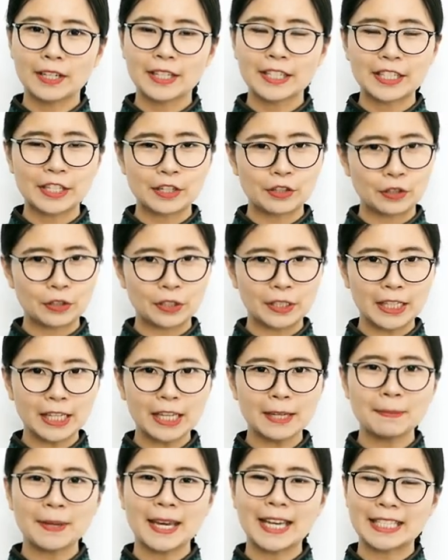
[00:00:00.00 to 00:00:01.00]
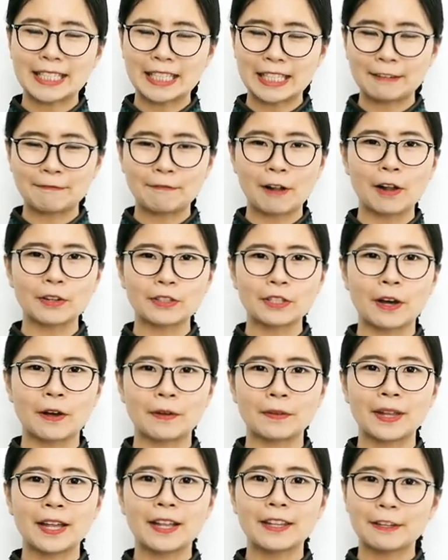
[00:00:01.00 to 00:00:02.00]
Yi should keep its default
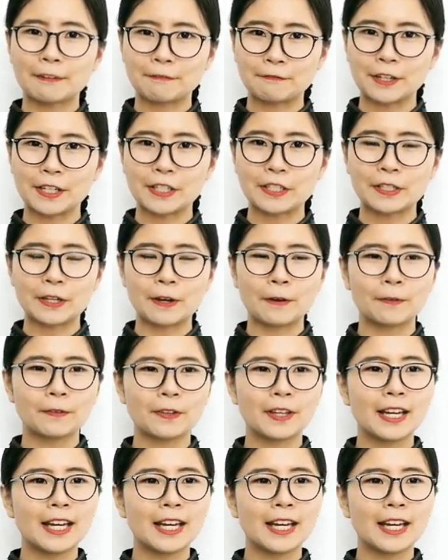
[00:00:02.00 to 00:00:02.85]
tone, the first tone.